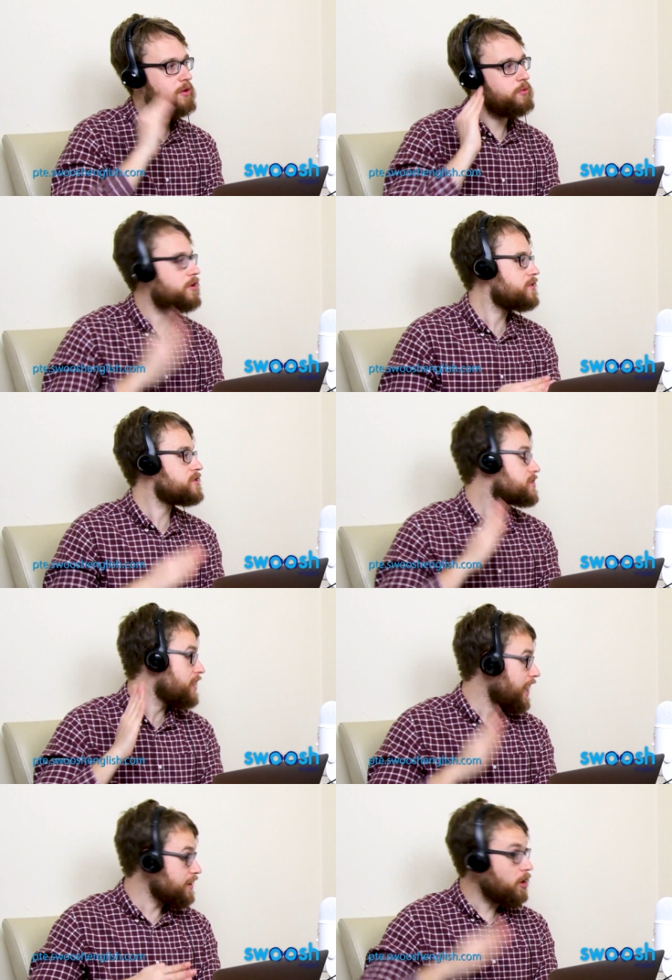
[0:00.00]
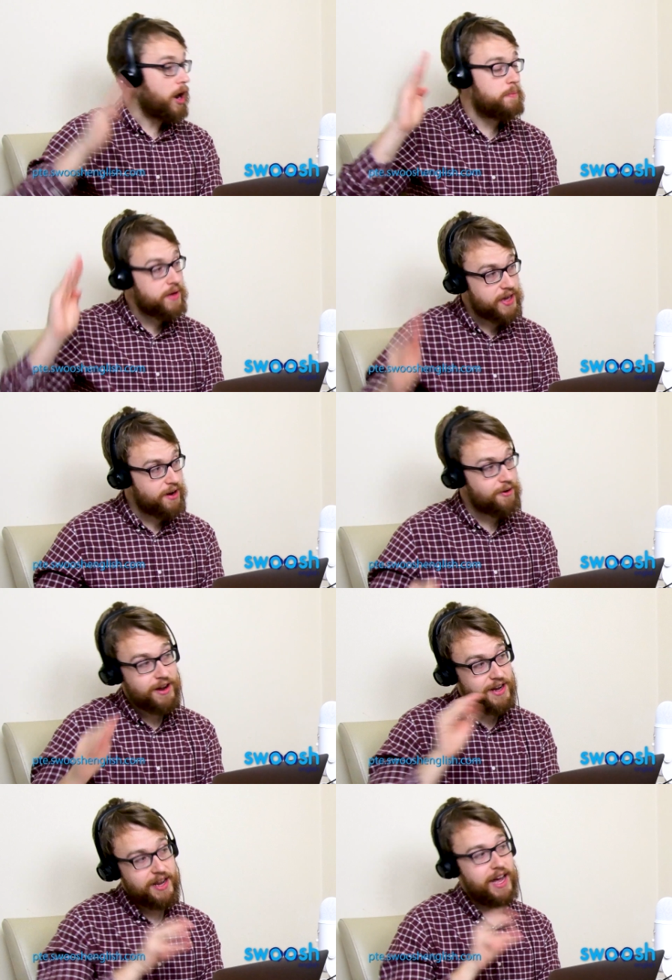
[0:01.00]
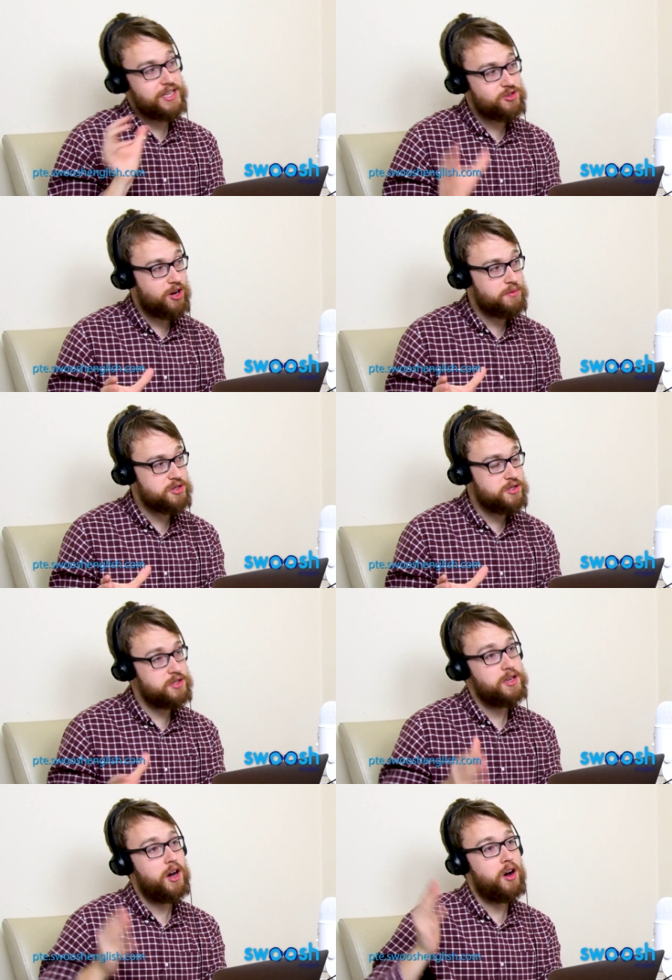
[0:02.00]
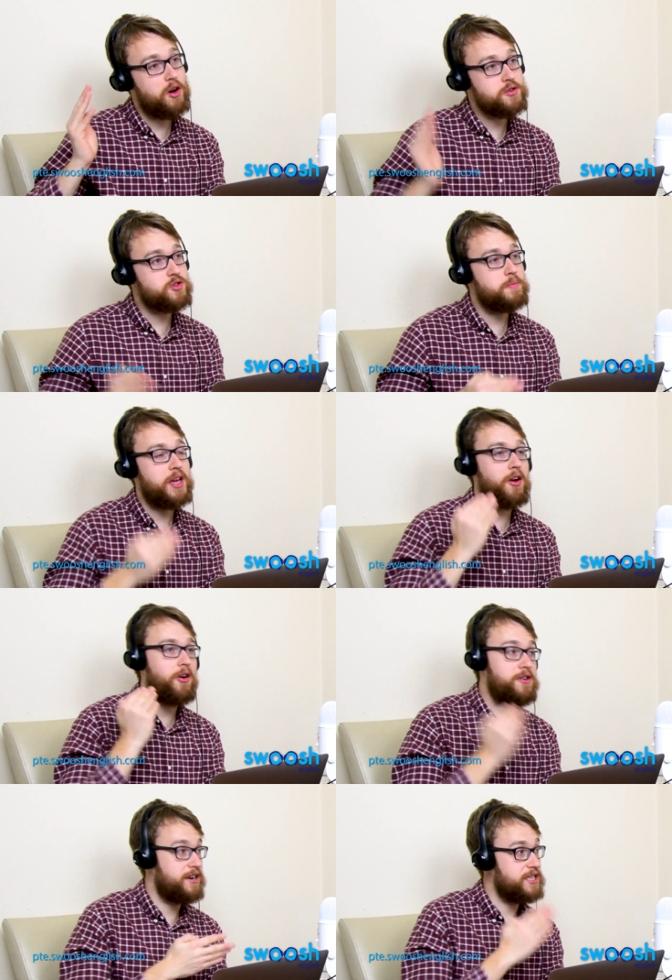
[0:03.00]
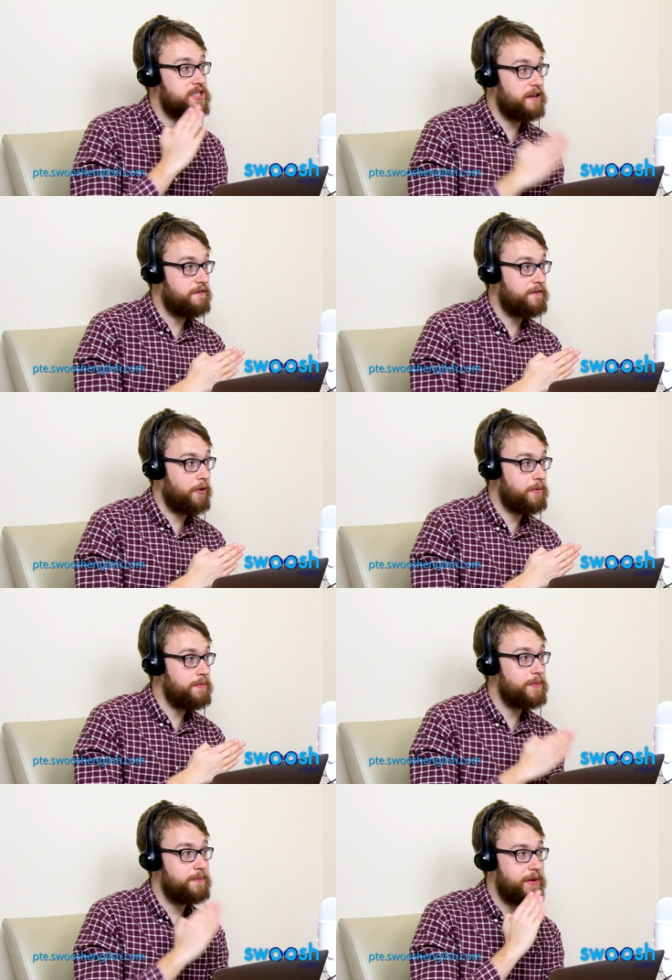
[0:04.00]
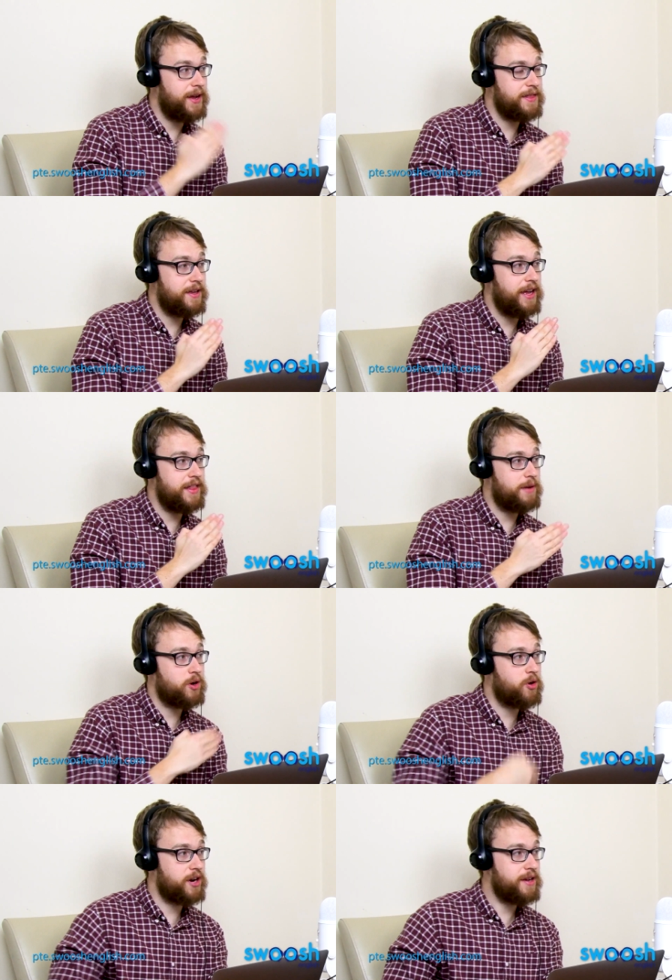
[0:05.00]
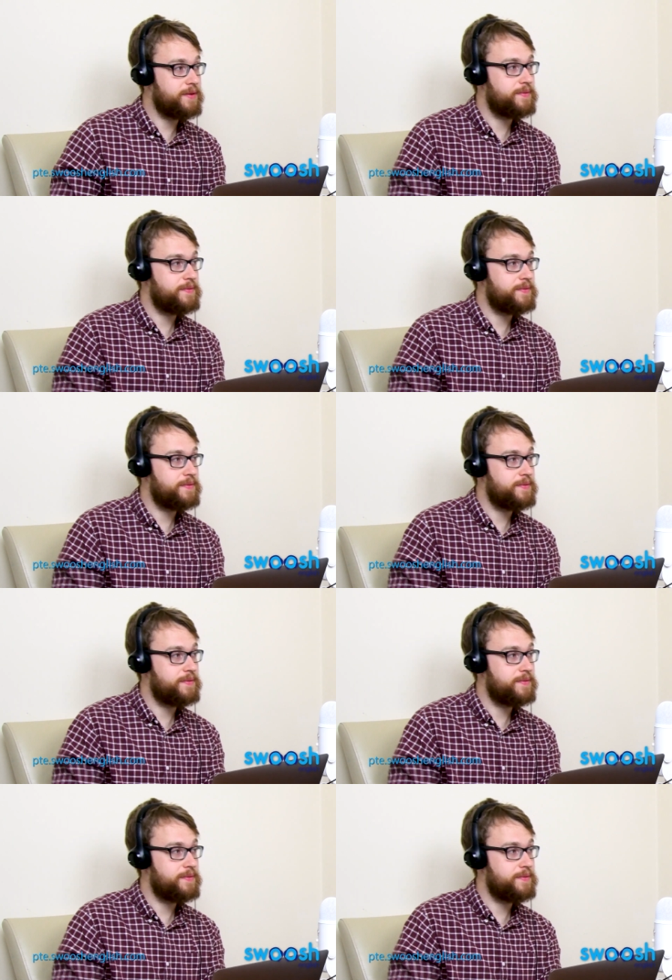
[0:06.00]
the words that appear in the answer options also be heard in the same form in the recording?